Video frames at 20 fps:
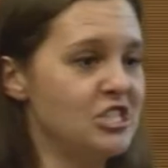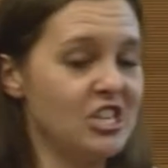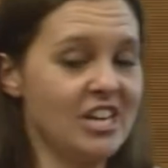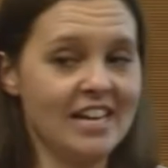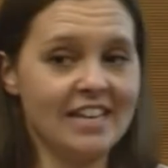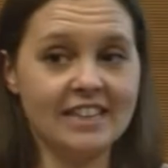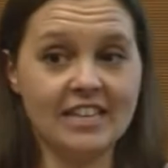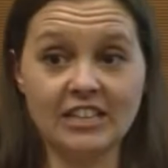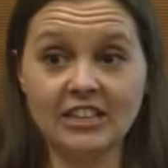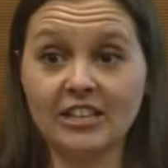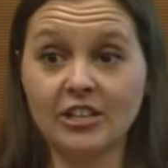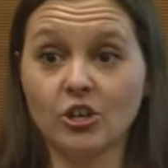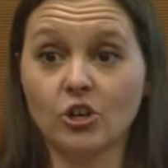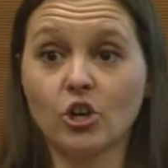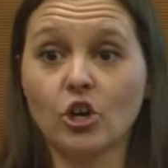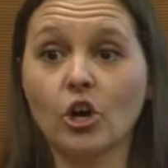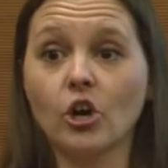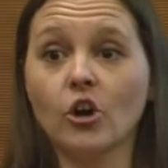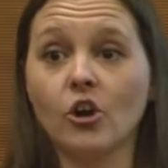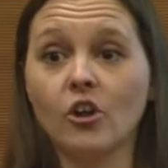Jean, the little
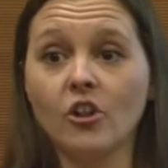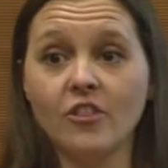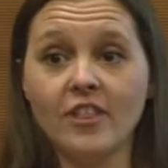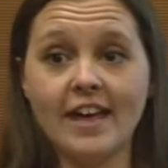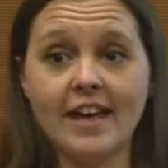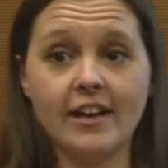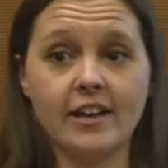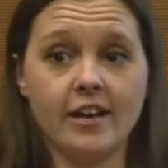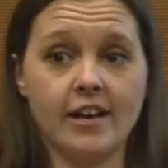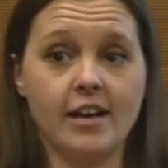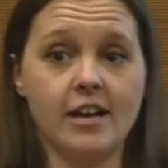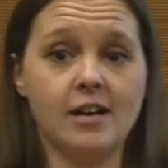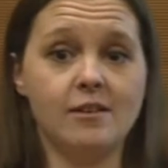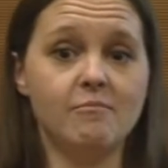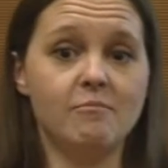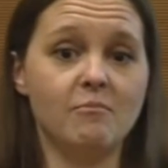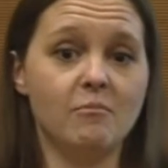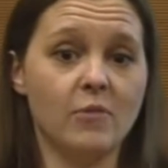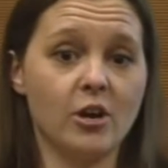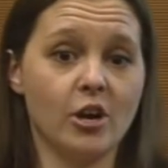girl that
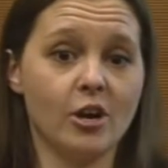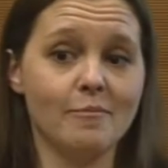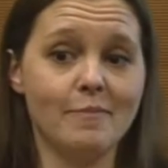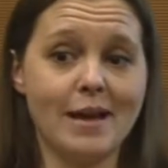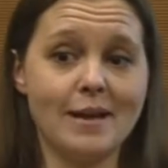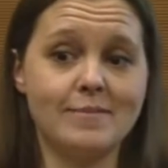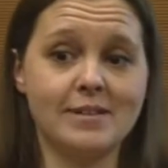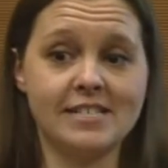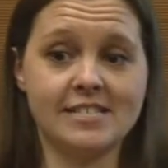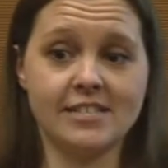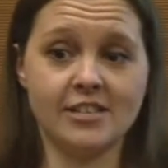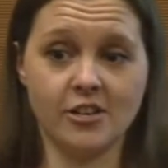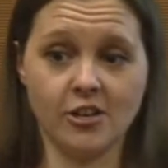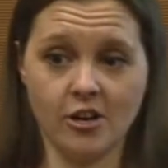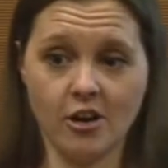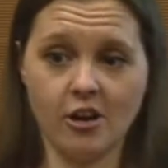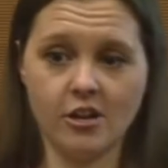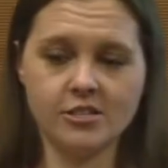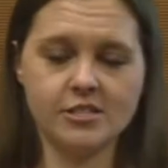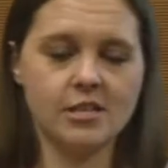um, her babysitter
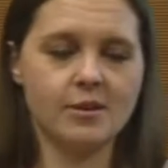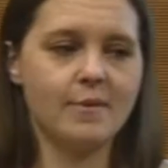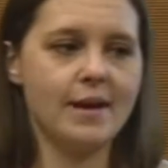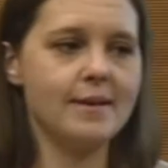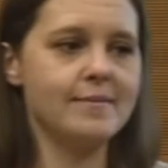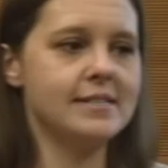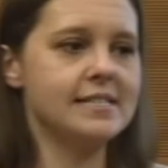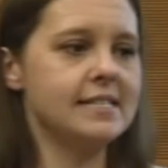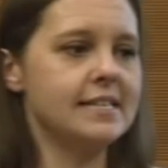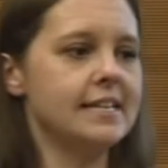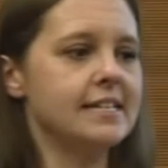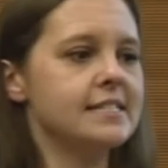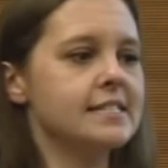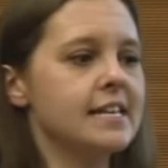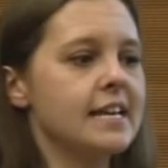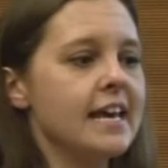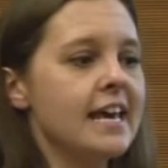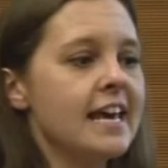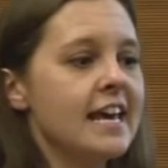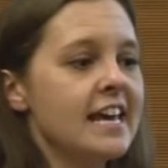also babysits,
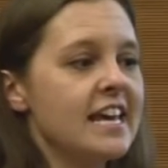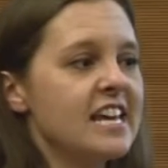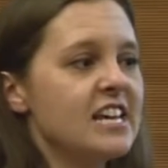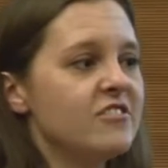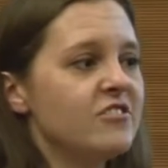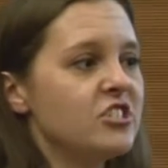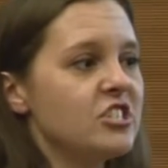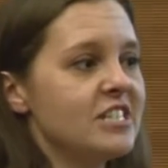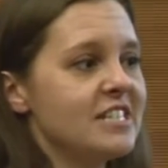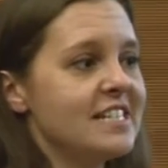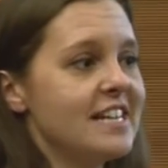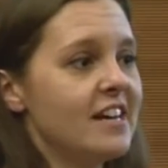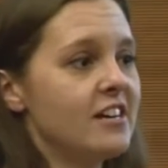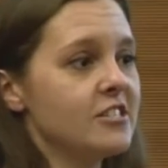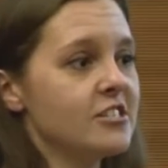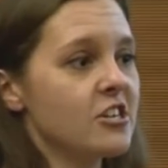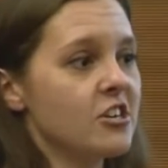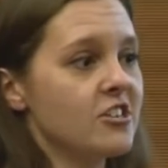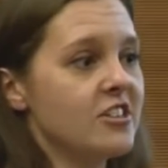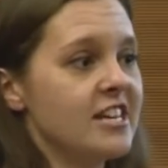if she
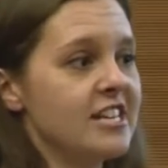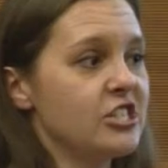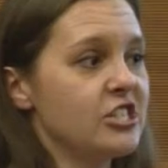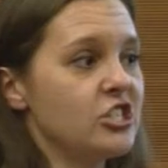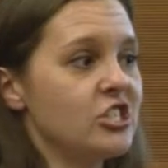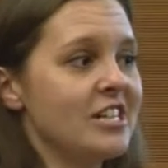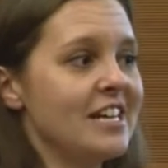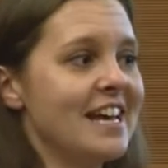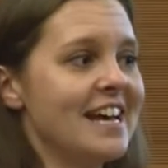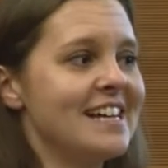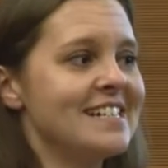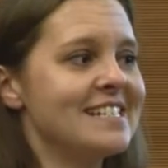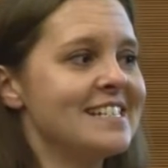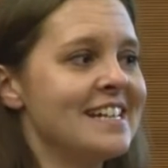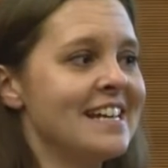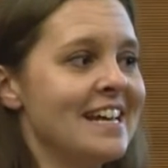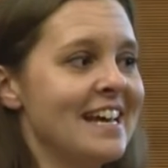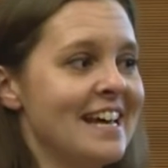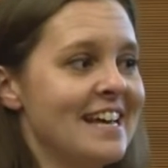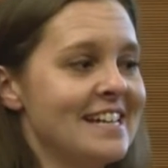tells her she has
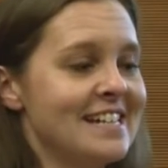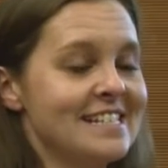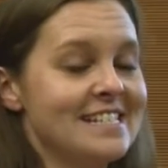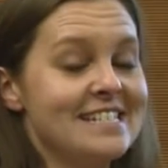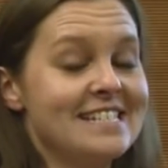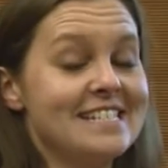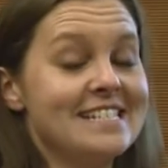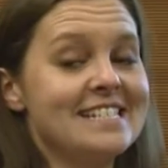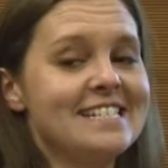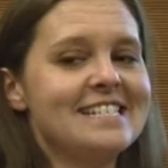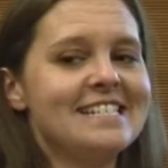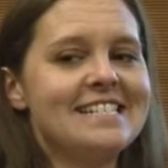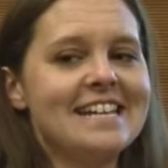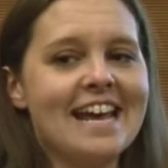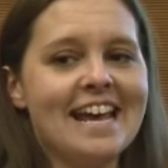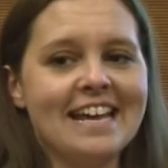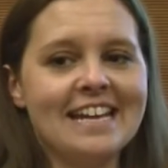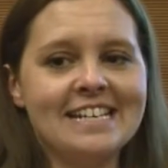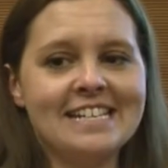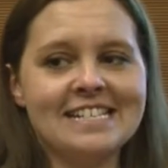
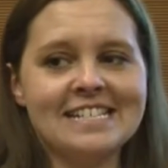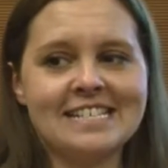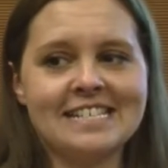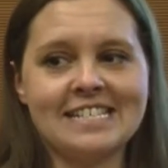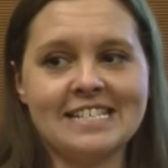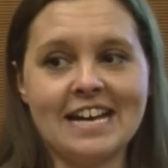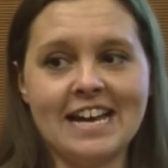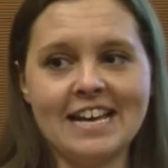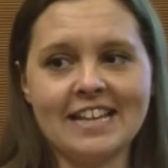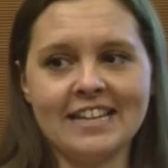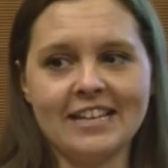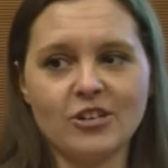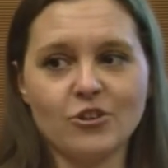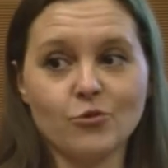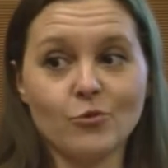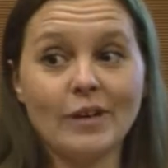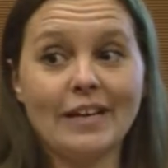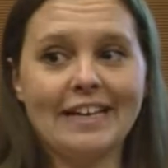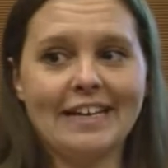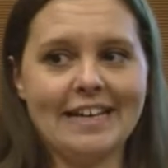sustained silent
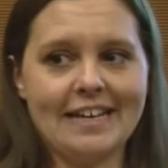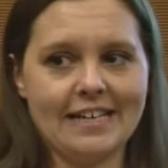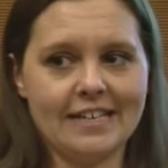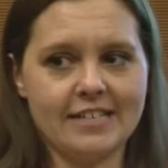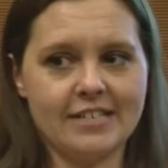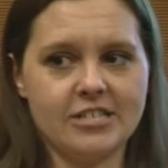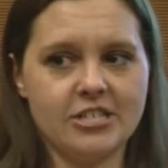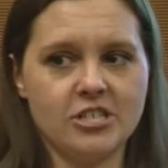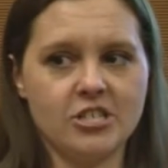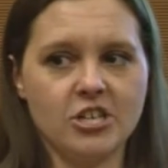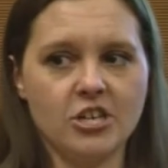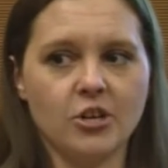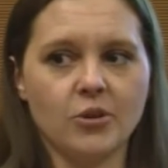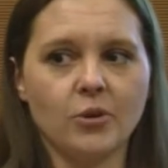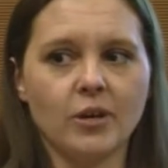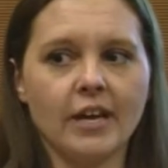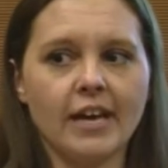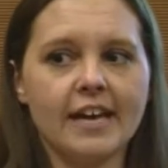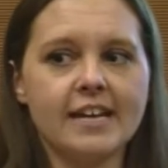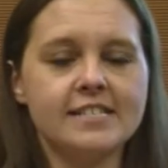reading to
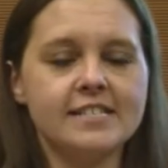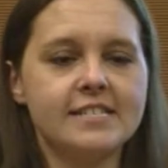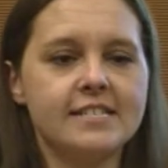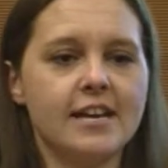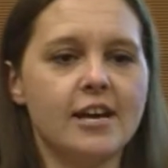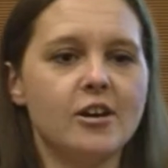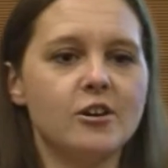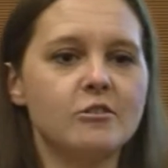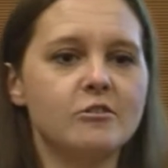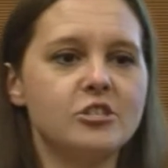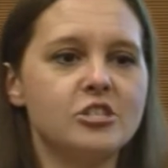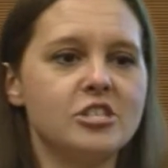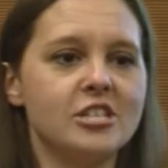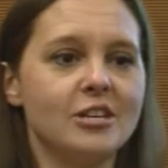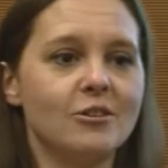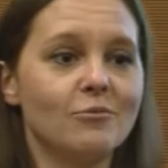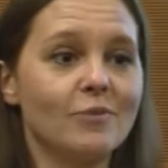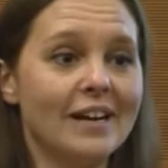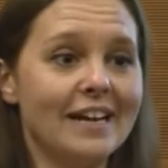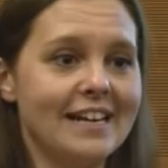do. And so
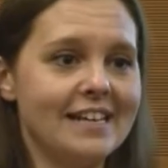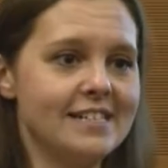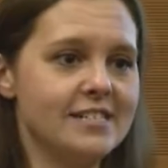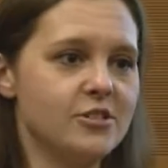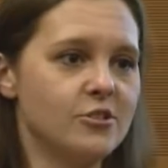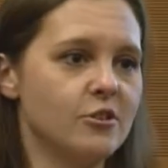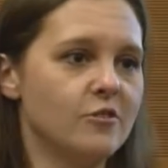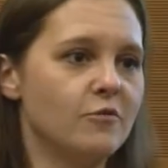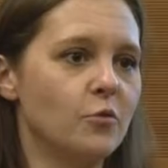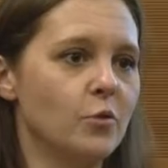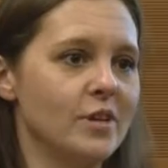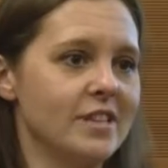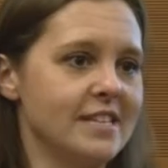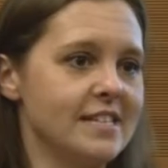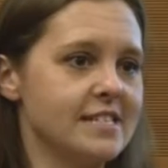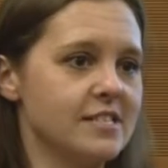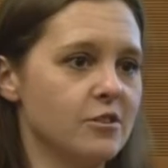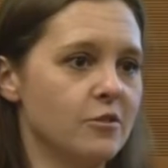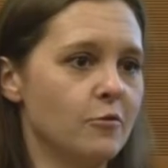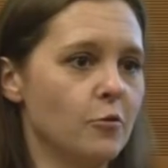she reads to avoid
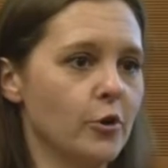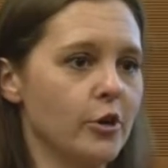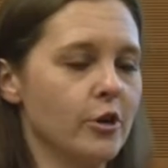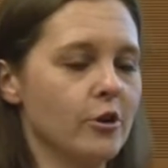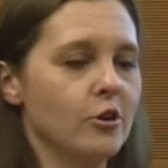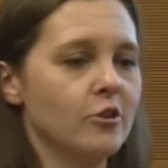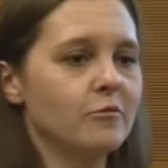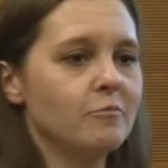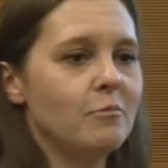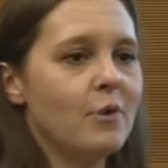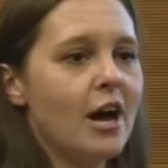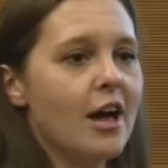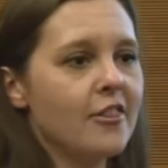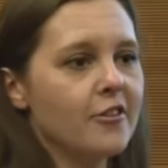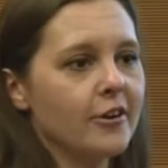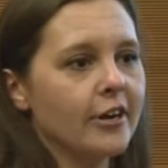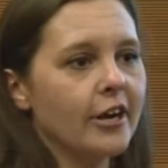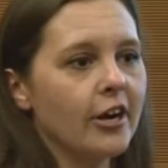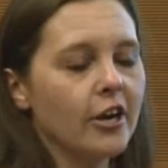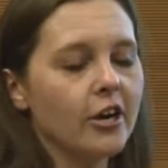this little four year old
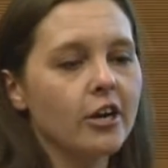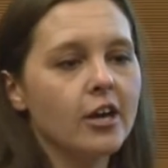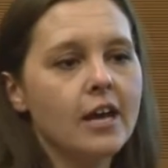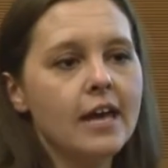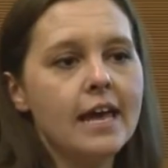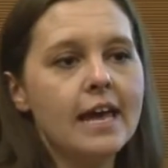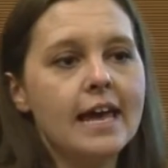bothering her.